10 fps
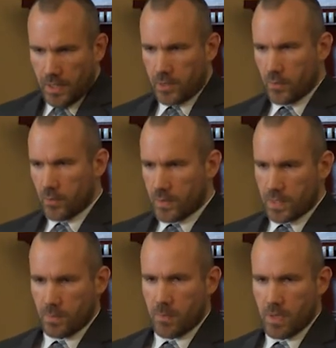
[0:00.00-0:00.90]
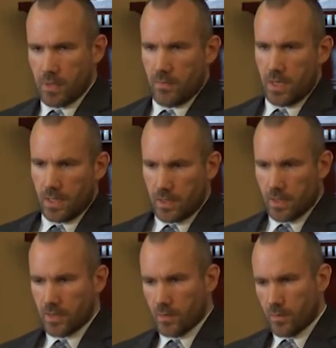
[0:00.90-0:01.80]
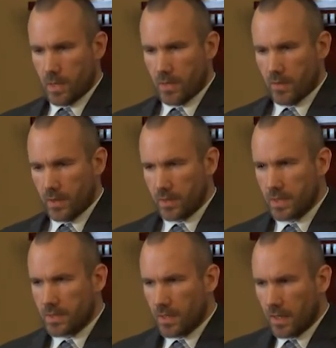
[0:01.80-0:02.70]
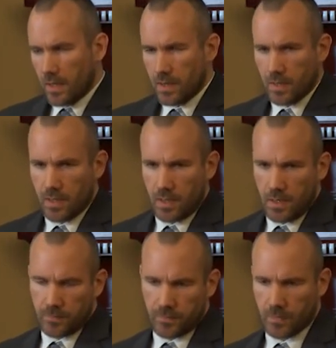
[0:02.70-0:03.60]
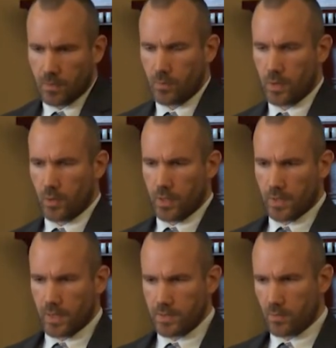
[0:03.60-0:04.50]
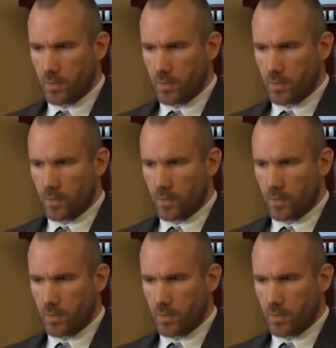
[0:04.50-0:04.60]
Hindus, this might be the Vedas or the Bhagavad Gita. We know that there's a